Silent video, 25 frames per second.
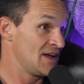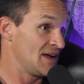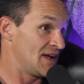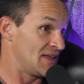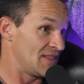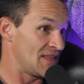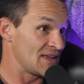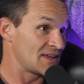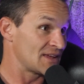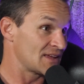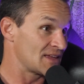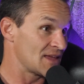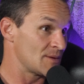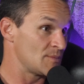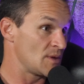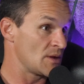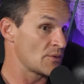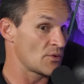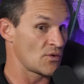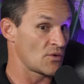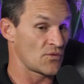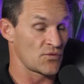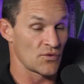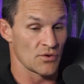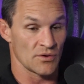and they could get me
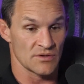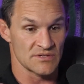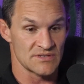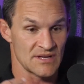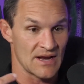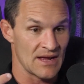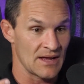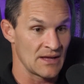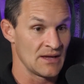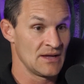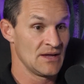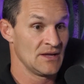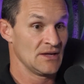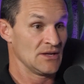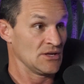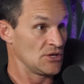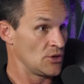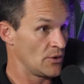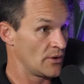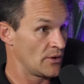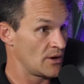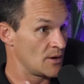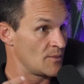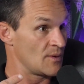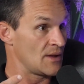referrals. And
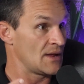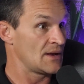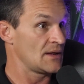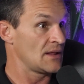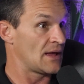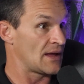you know what I mean?